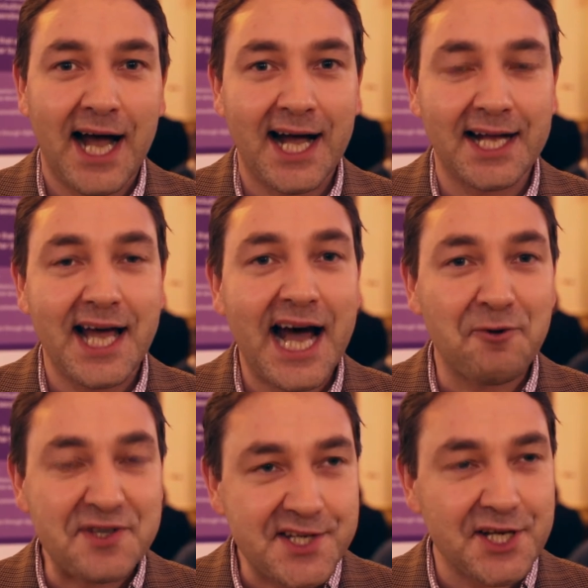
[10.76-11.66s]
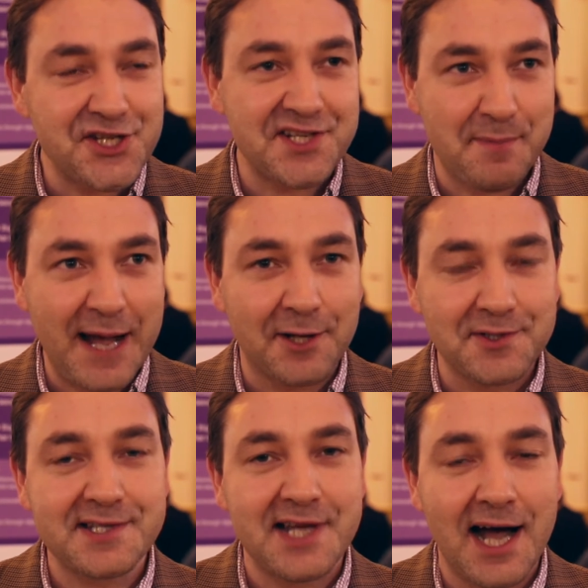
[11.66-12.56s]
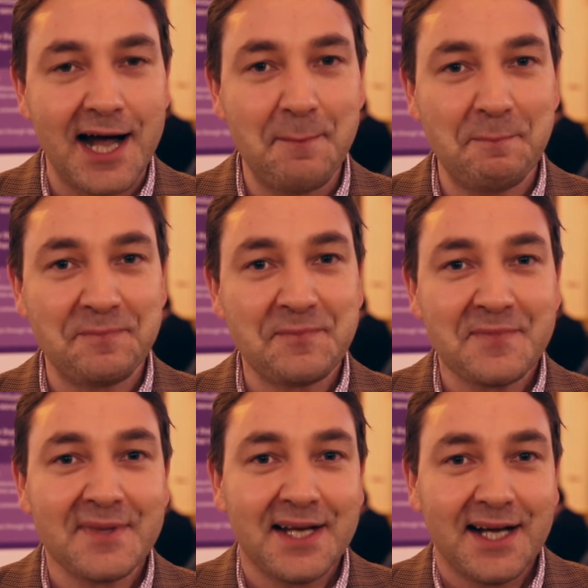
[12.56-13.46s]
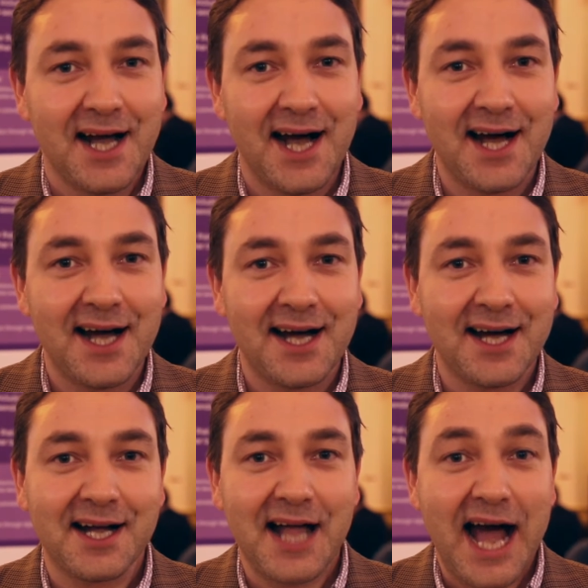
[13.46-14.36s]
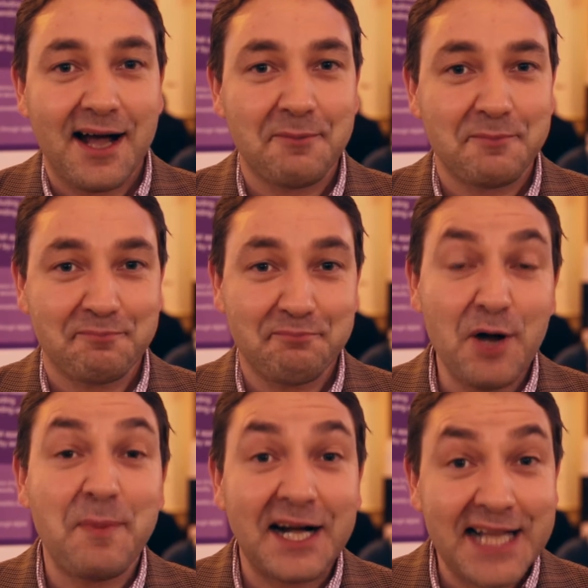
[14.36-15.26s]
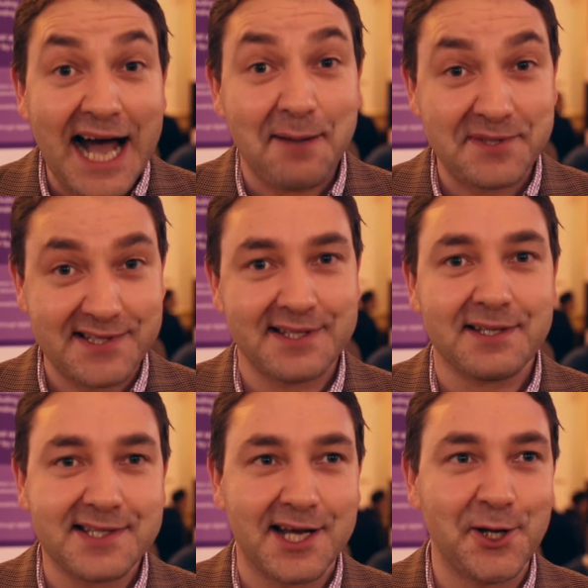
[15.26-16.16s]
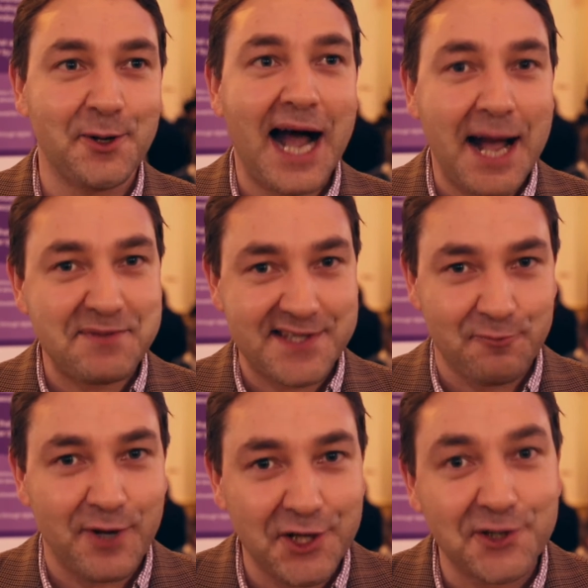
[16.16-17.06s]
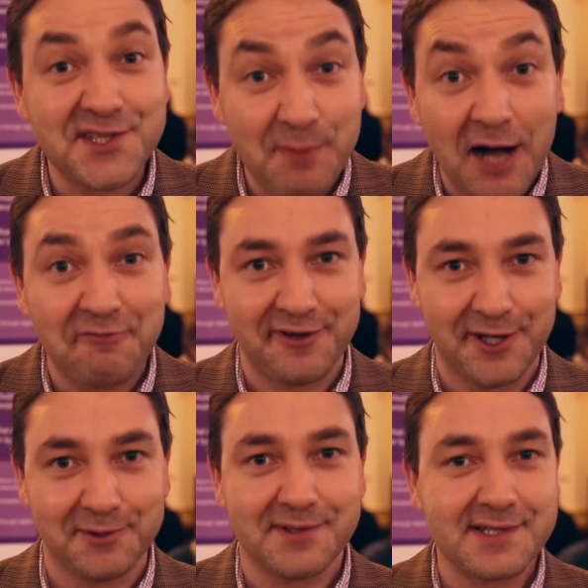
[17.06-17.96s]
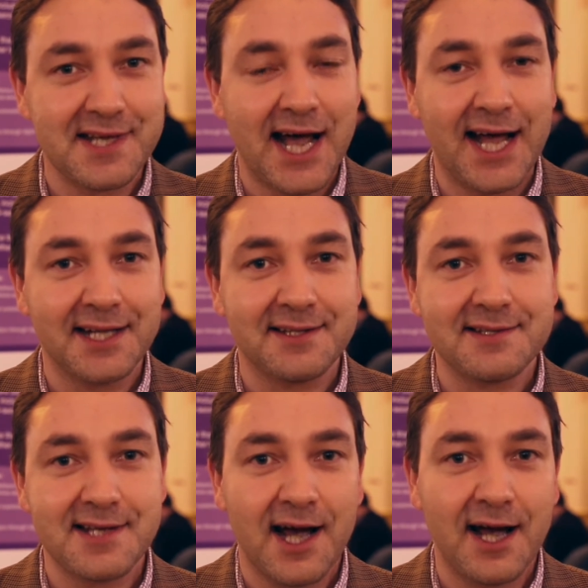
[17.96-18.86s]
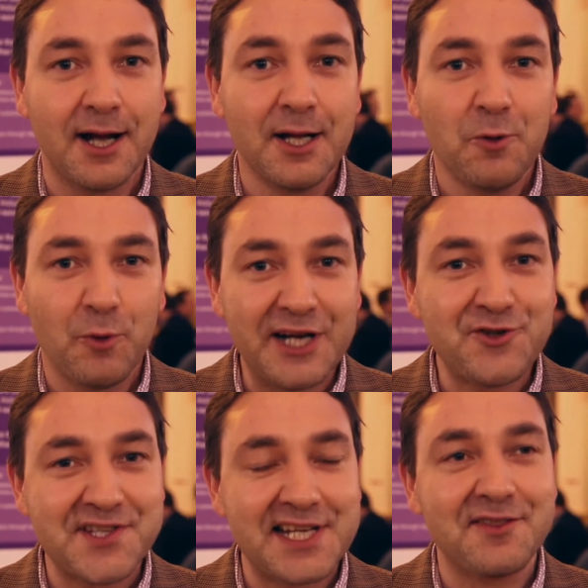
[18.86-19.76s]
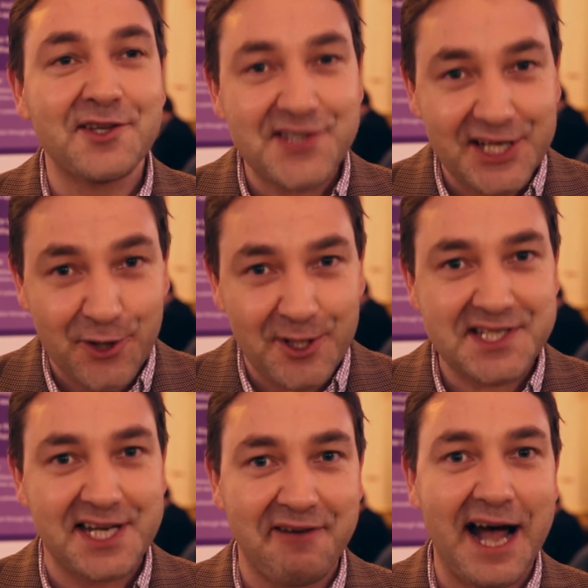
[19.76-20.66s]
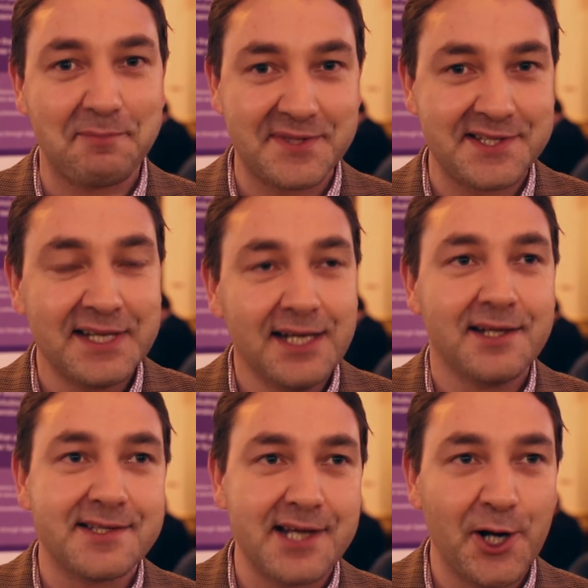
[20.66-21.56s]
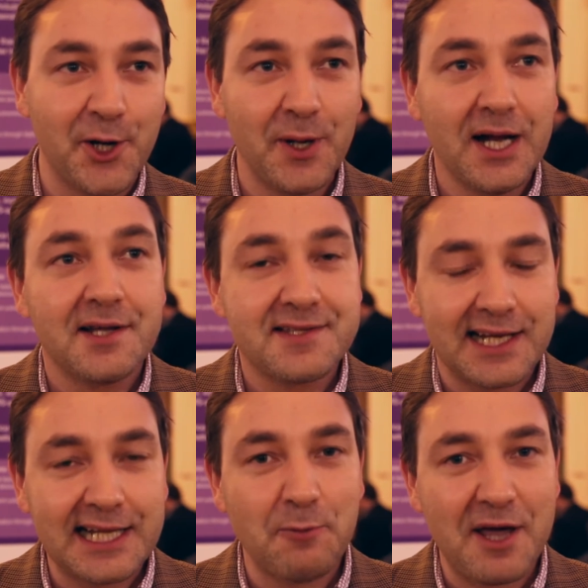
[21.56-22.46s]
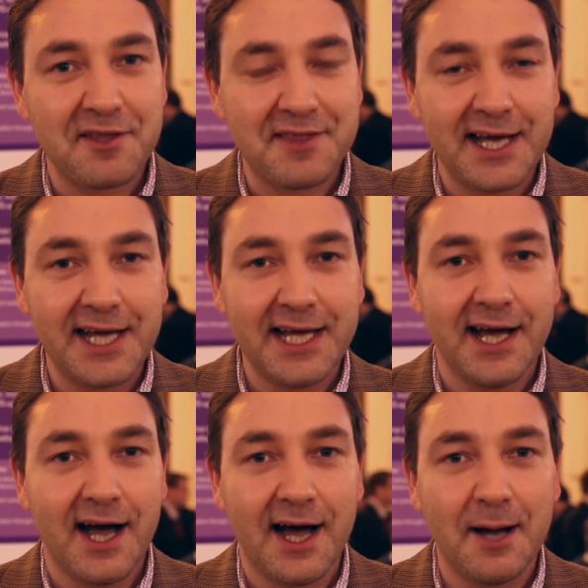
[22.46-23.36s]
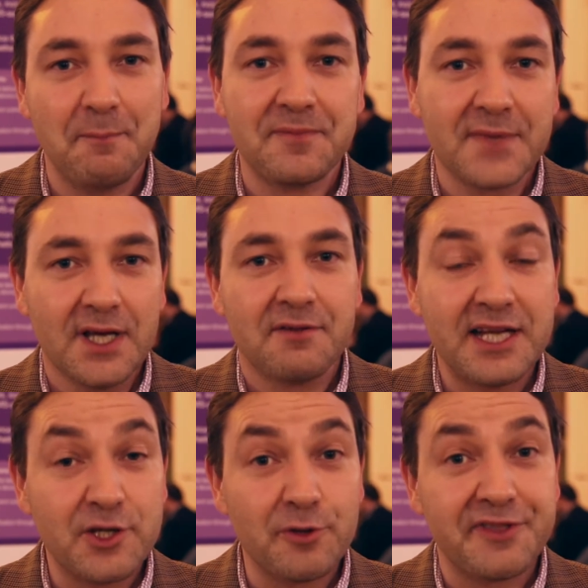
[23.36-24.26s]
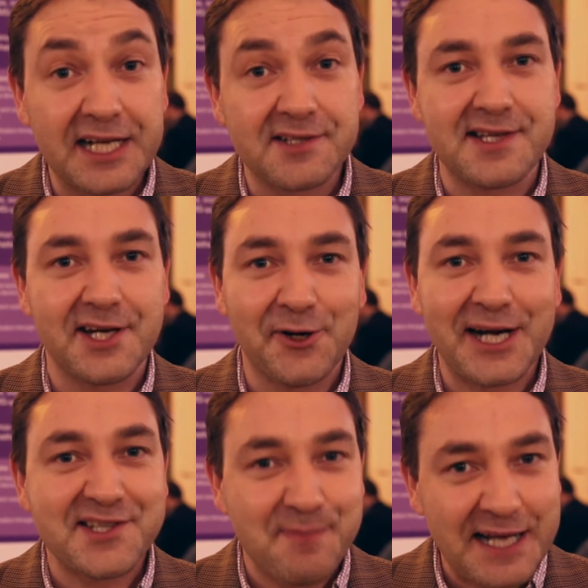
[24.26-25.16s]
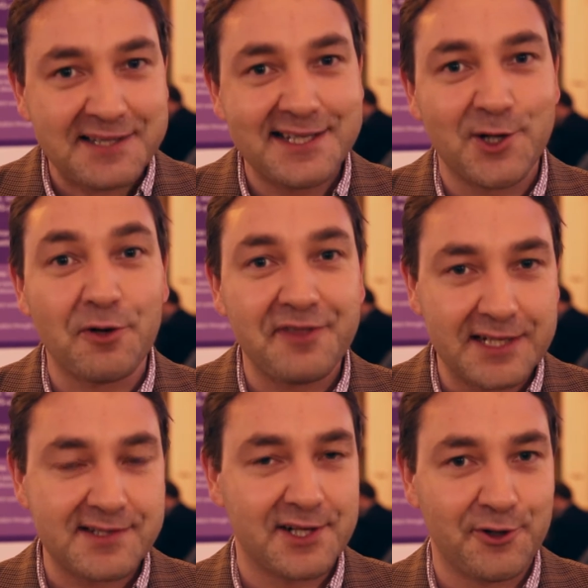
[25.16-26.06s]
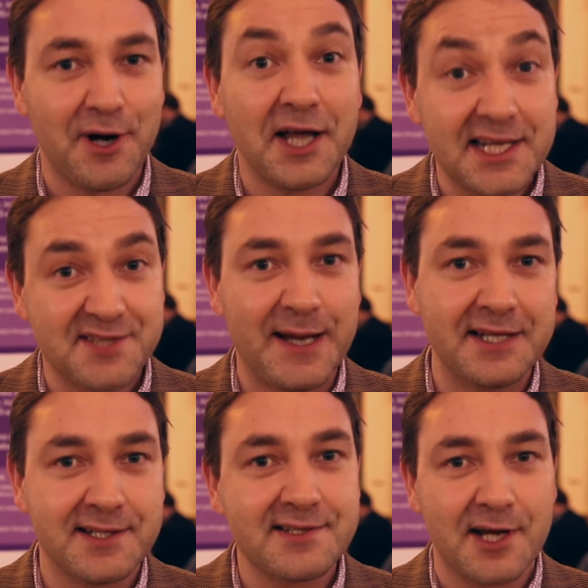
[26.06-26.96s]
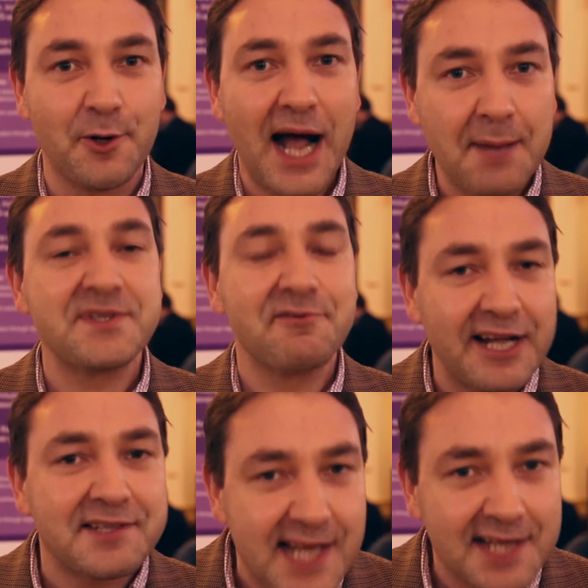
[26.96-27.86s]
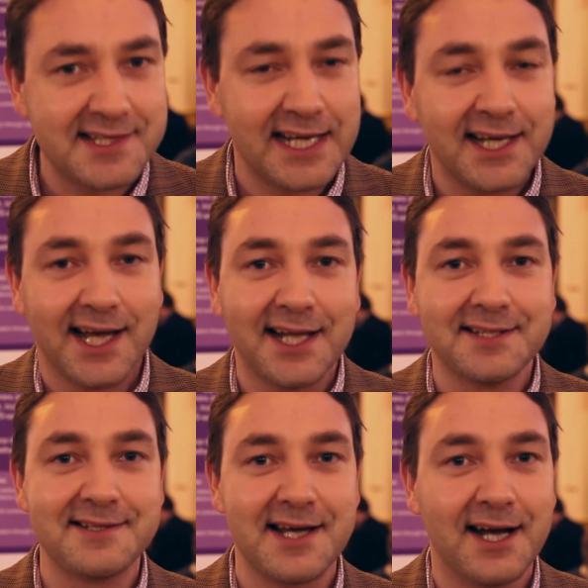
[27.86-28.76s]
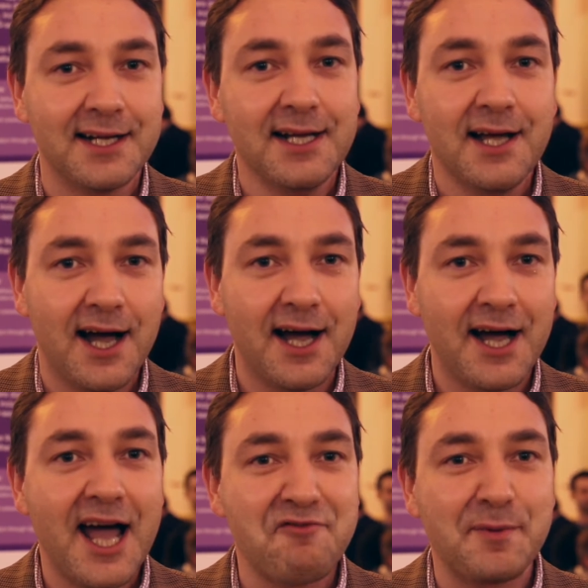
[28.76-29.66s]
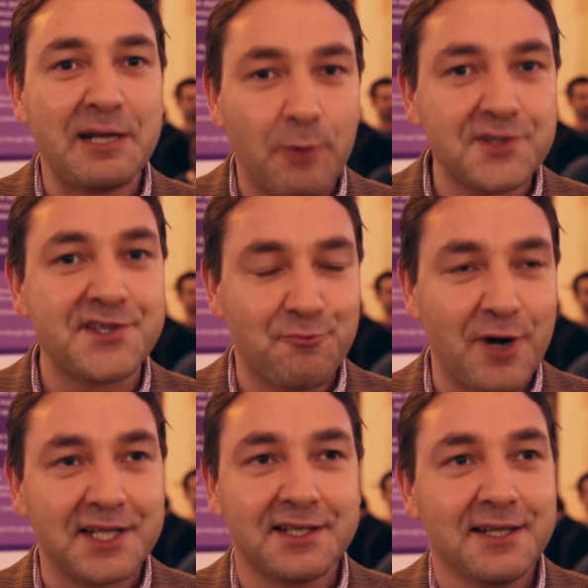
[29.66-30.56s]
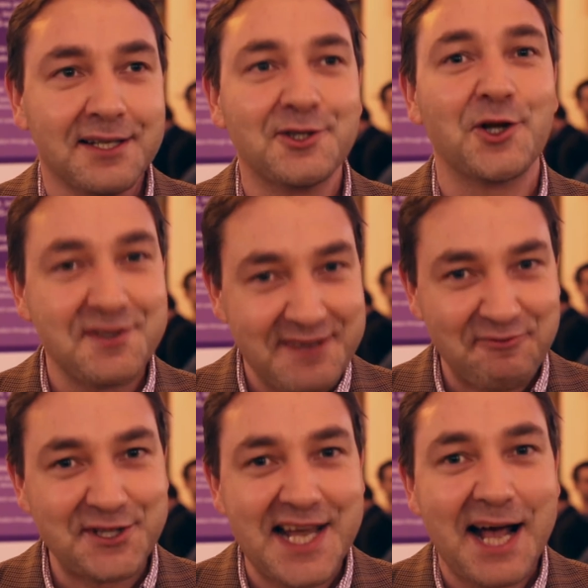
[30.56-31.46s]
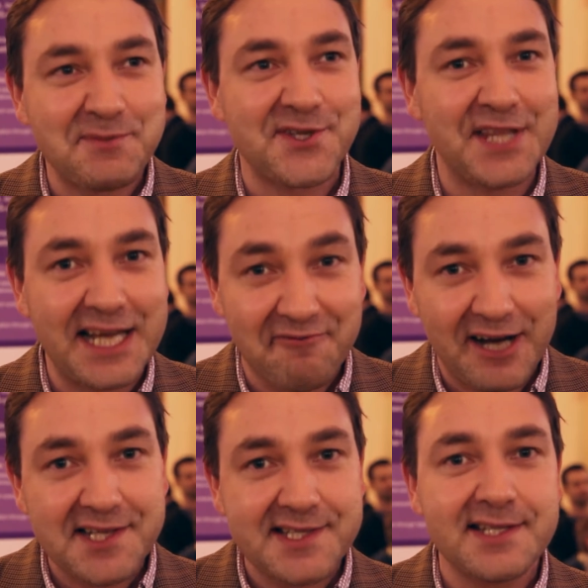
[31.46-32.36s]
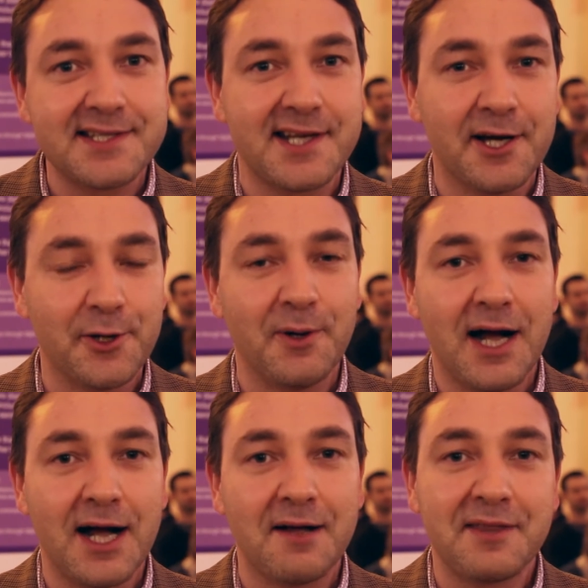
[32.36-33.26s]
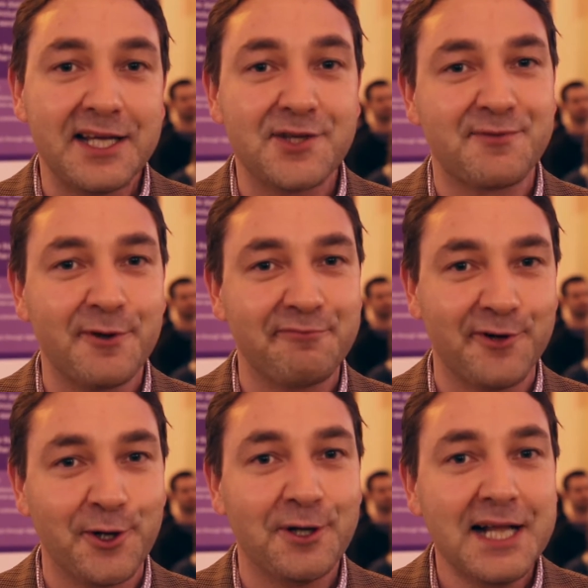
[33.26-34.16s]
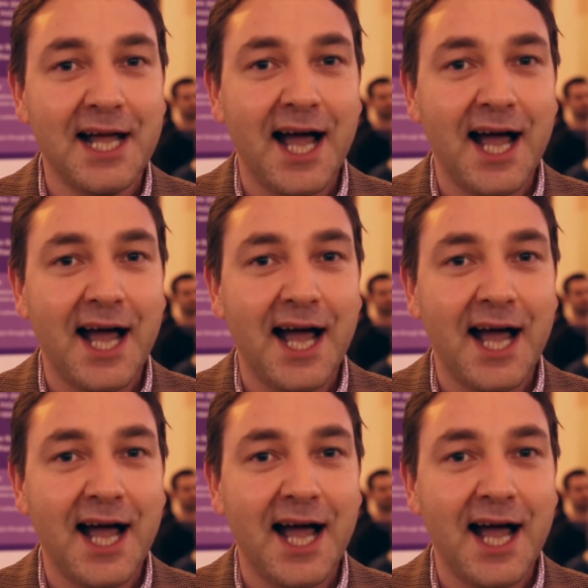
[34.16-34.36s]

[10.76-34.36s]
and our research is about um, uh, mobile apps, so apps that run on smartphones, and uh, we're interested in the security of apps, so telling whether they um, they do things that are expected or things that are unexpected. So apps are fantastic, and uh, uh, everybody wants to run lots of different apps on their devices, so uh, they're useful for